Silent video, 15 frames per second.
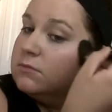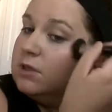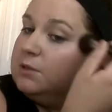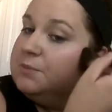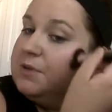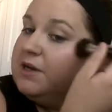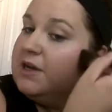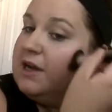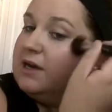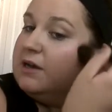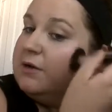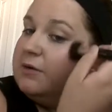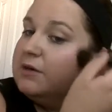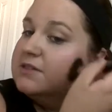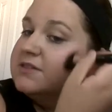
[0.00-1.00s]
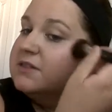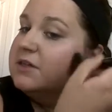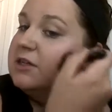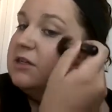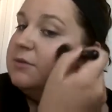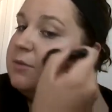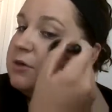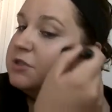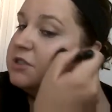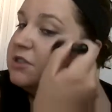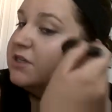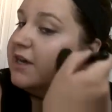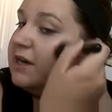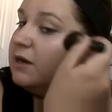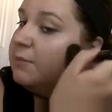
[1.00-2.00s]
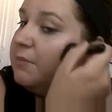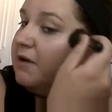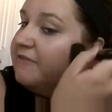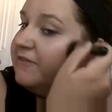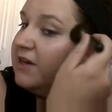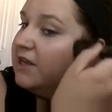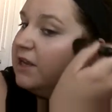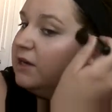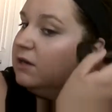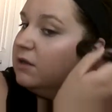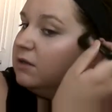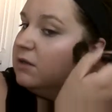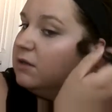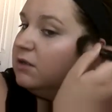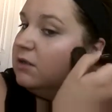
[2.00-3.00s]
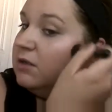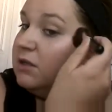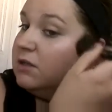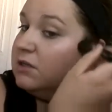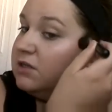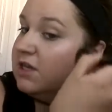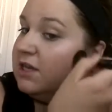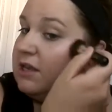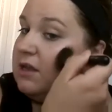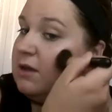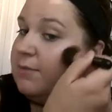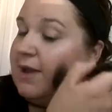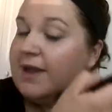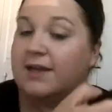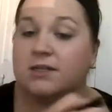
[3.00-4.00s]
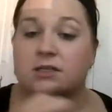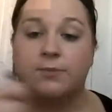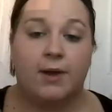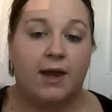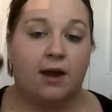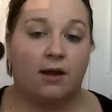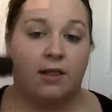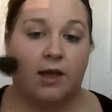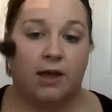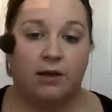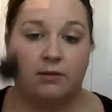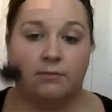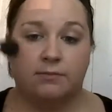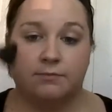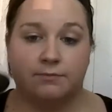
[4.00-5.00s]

I'm going to kind of go in a circular motion to kind of buff it in, taking it back into my hairline.